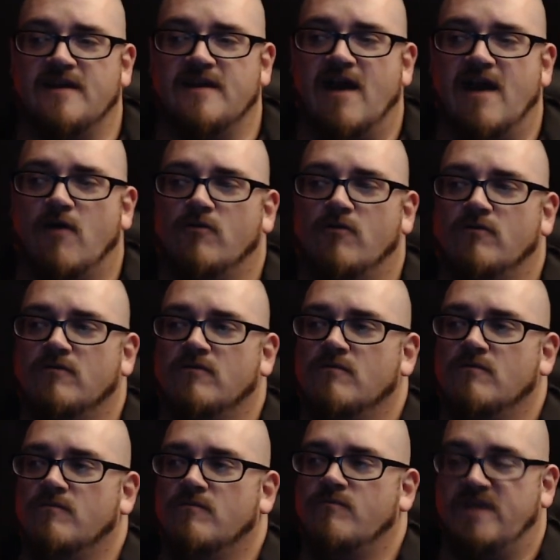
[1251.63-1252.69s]
Now,
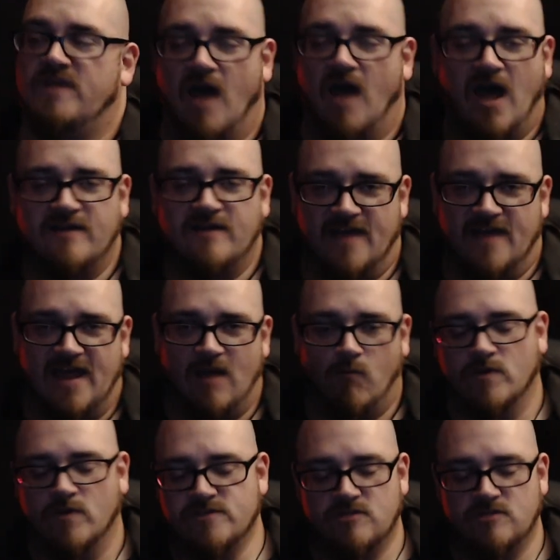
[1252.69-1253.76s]
beyond that,
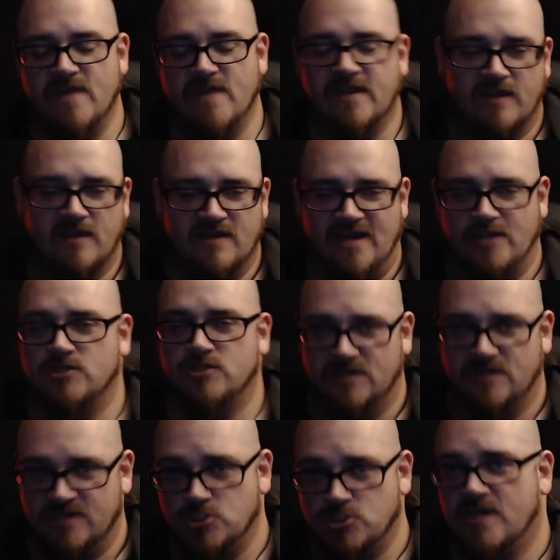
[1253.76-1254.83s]
once you make a connection
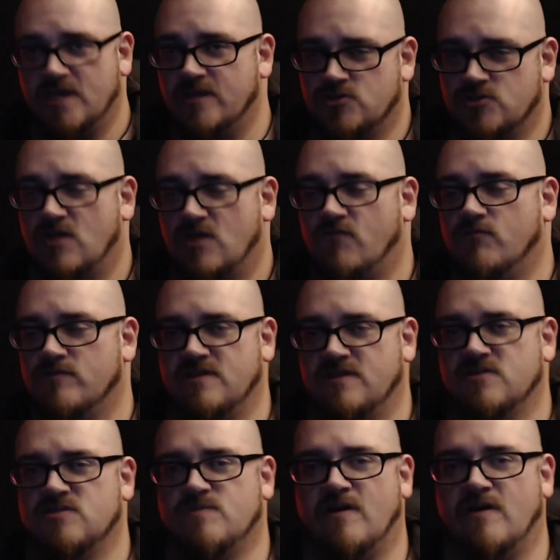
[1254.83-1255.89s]
and initiate yourself with
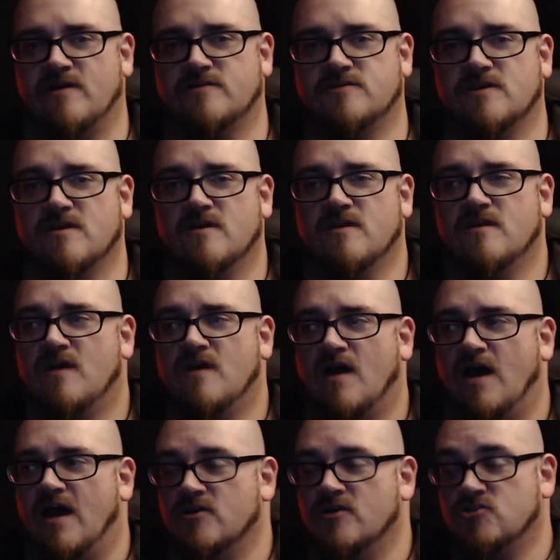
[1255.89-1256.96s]
these spirits,
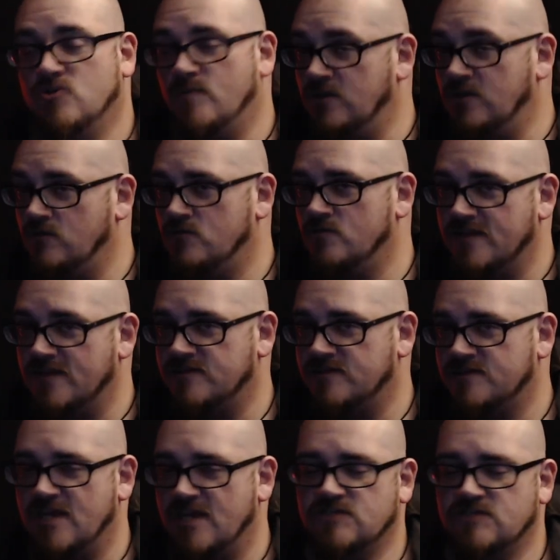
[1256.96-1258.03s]
assuming you do that
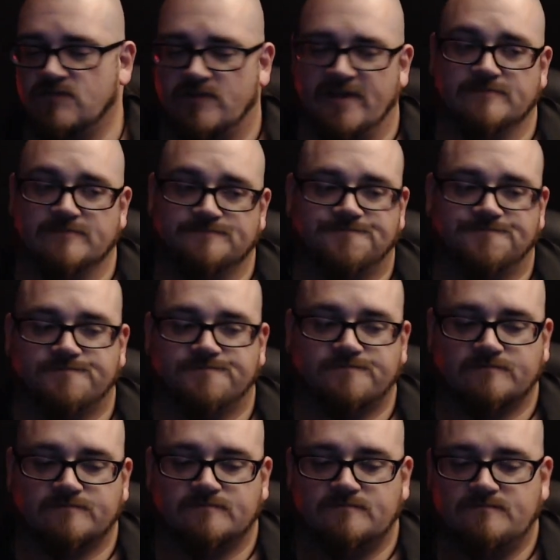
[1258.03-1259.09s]
successfully,
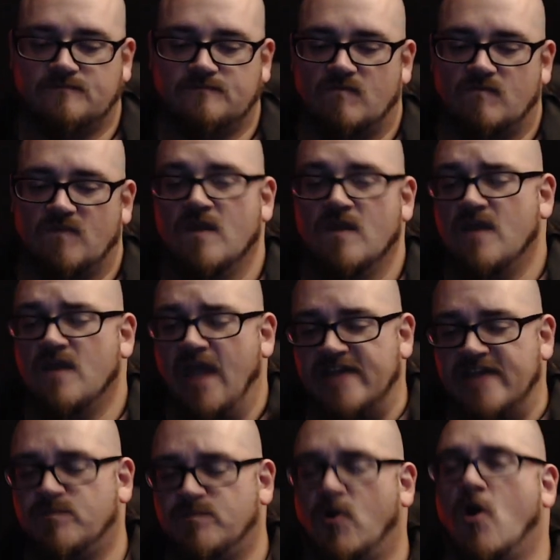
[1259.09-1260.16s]

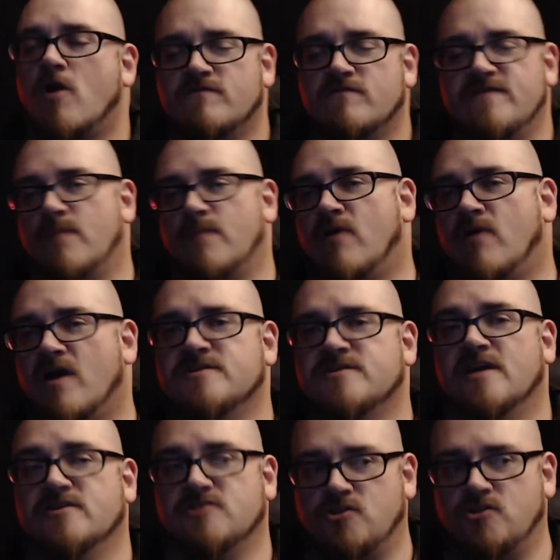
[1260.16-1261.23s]
as part of that
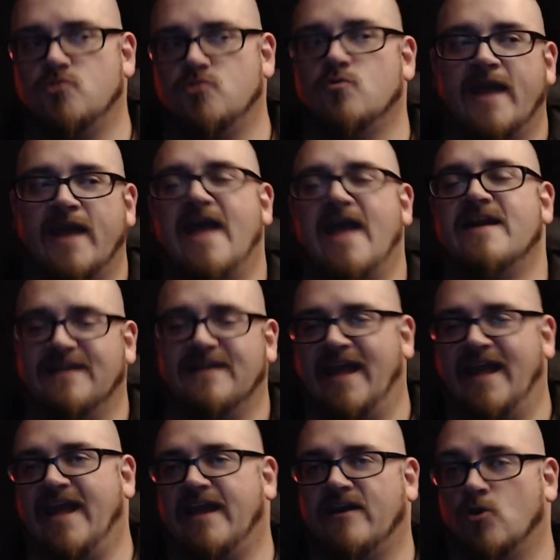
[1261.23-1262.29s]
process, you can
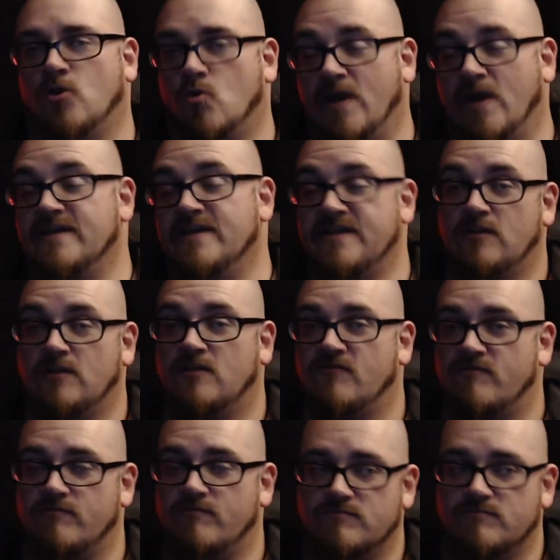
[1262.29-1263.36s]
gain a great deal
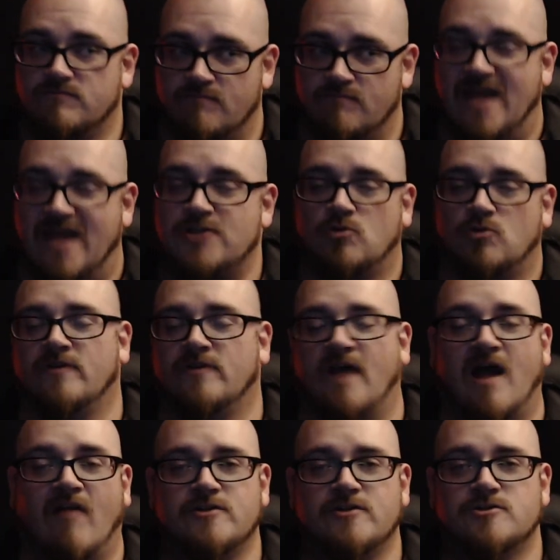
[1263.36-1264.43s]
of magical
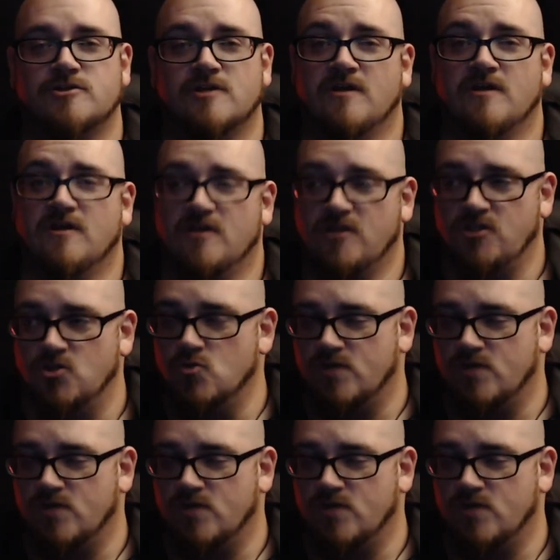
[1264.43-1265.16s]
knowledge. You